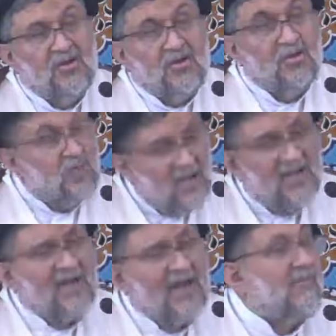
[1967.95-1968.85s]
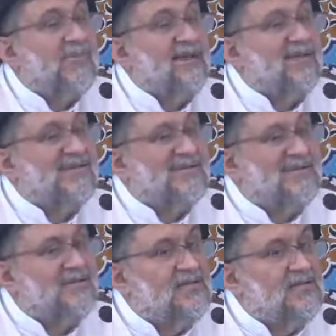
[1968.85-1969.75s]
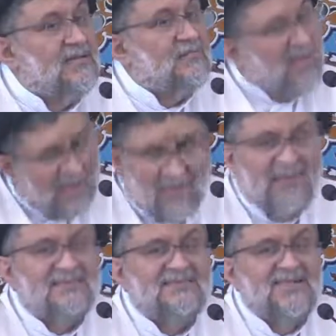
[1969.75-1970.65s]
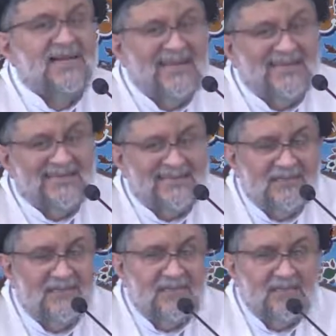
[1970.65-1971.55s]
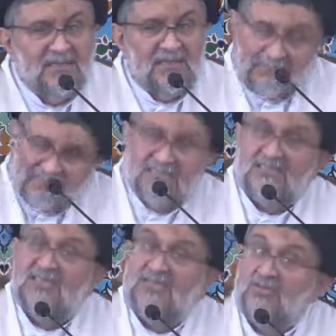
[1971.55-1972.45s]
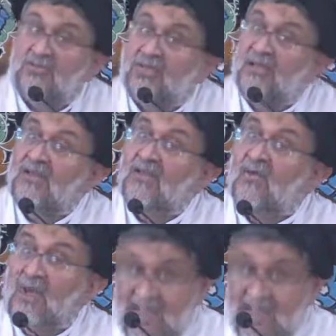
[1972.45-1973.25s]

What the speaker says: your apparent powers and capacities you think you have.